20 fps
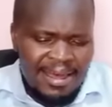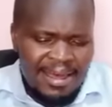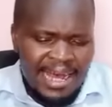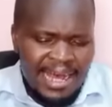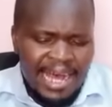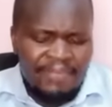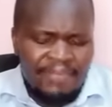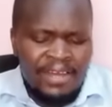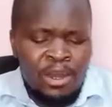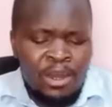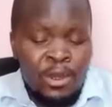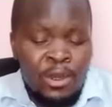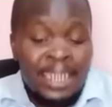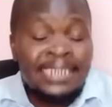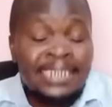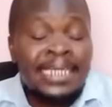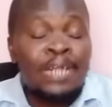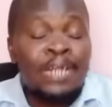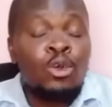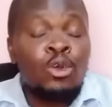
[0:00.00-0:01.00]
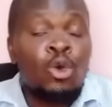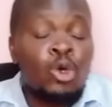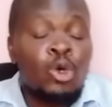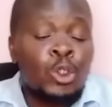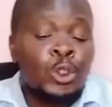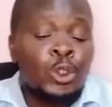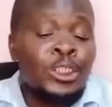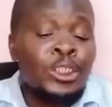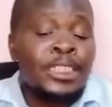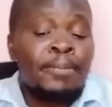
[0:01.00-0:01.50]
Other lawyers can
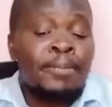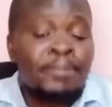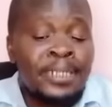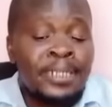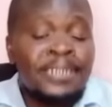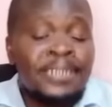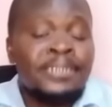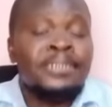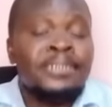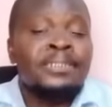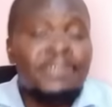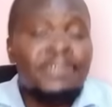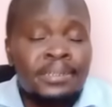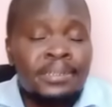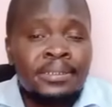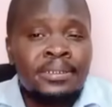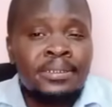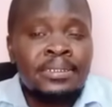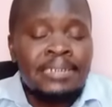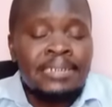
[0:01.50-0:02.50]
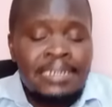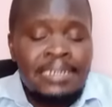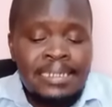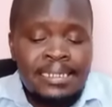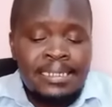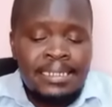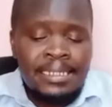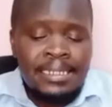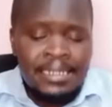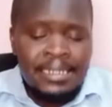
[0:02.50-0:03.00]
also interpret it
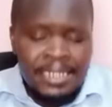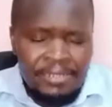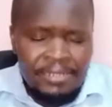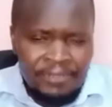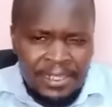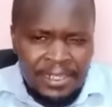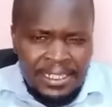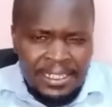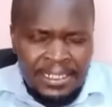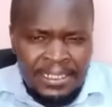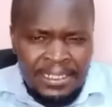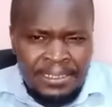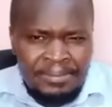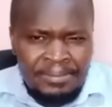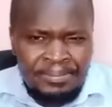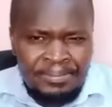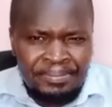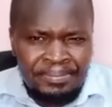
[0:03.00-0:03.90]
differently.